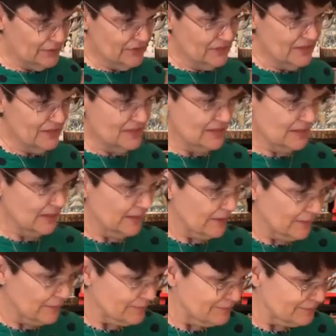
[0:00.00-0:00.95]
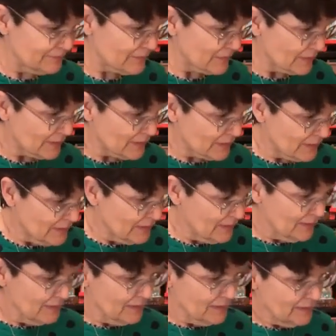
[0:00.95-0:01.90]
Put this up
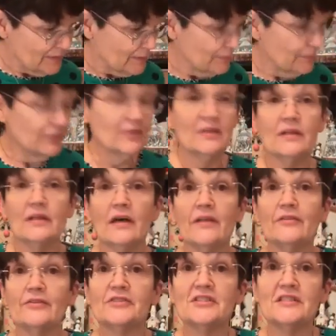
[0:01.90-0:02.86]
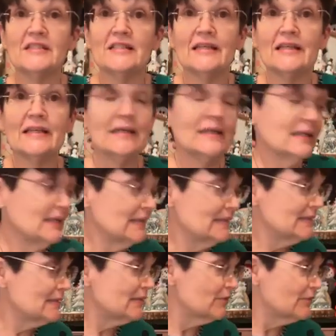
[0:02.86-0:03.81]
and put another stick in
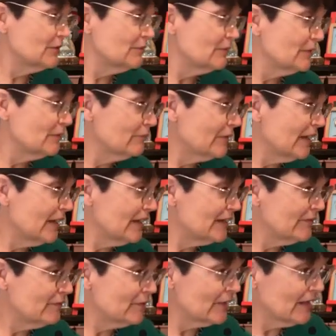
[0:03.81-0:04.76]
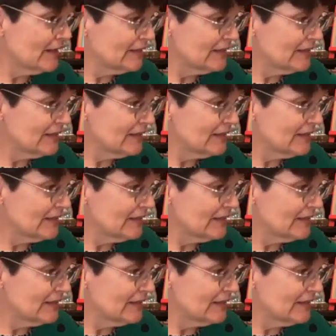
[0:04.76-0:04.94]
it so it'll be ready when